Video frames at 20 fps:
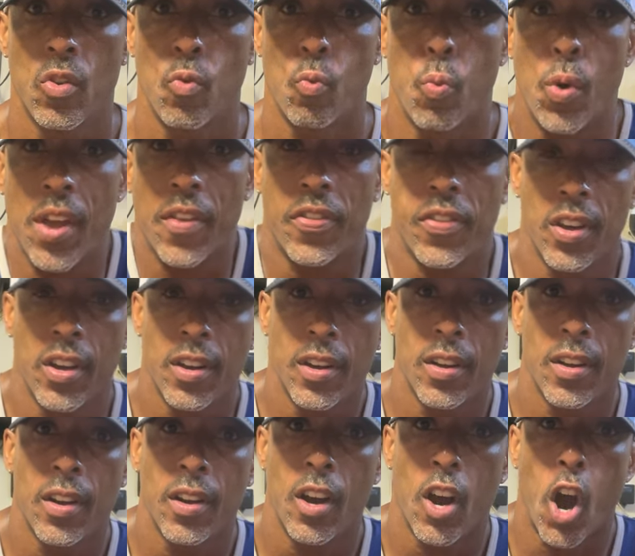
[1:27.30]
with
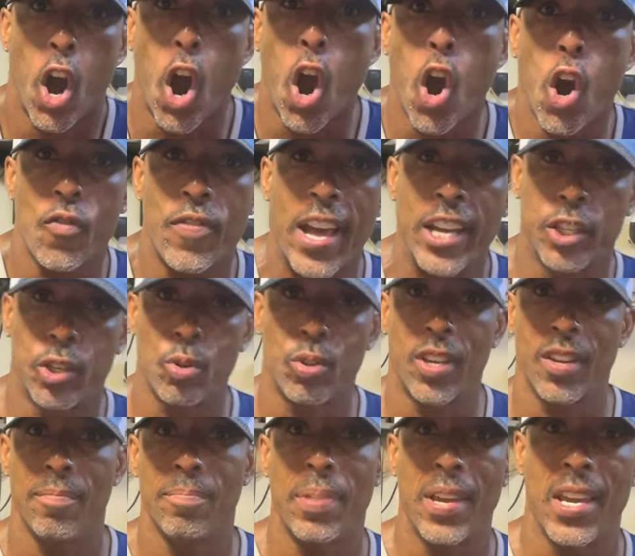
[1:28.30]
all that you
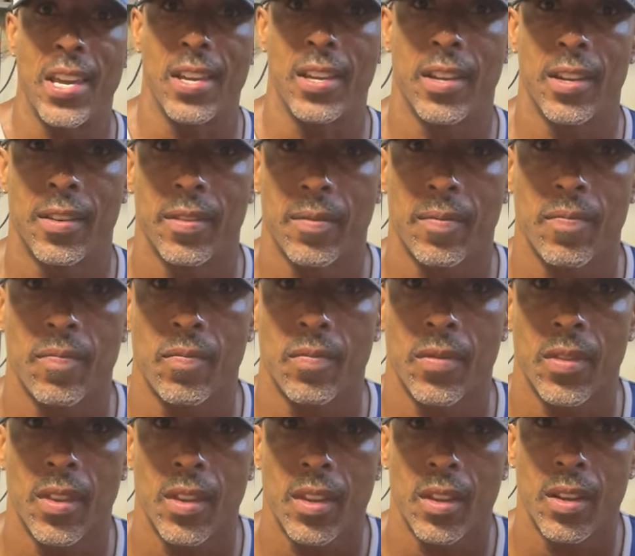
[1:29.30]
can be,
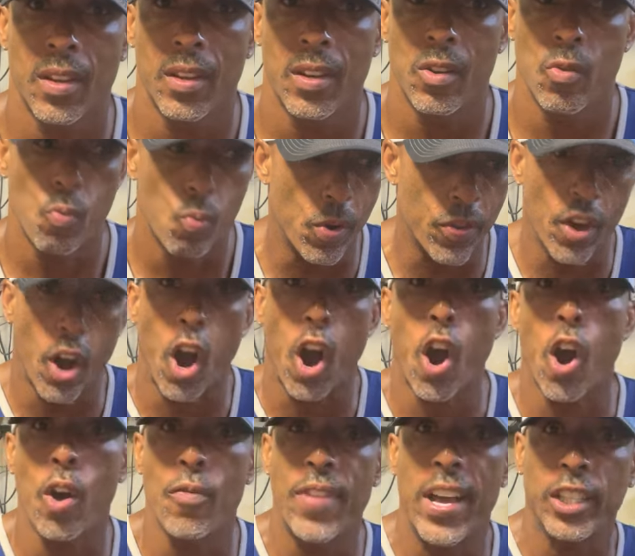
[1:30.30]
with
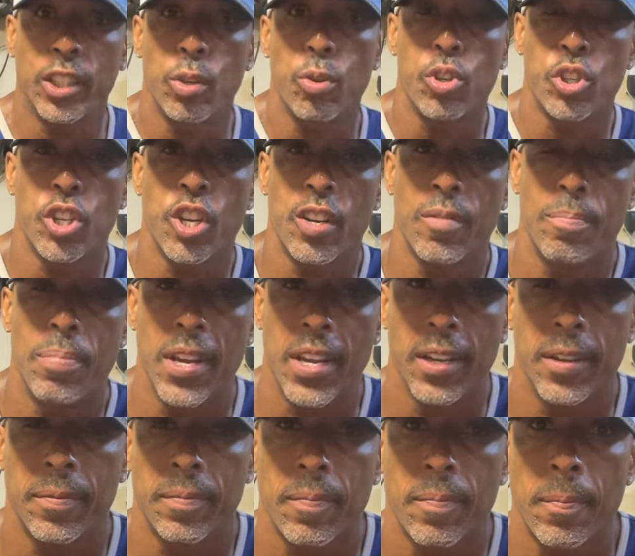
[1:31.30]
all that you should
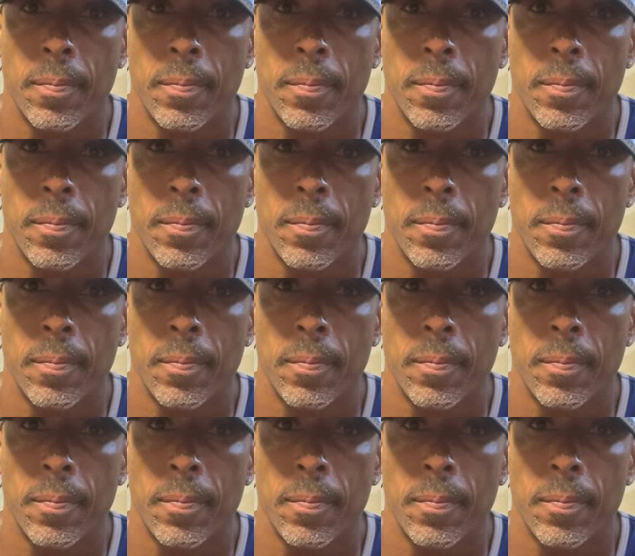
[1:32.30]
be.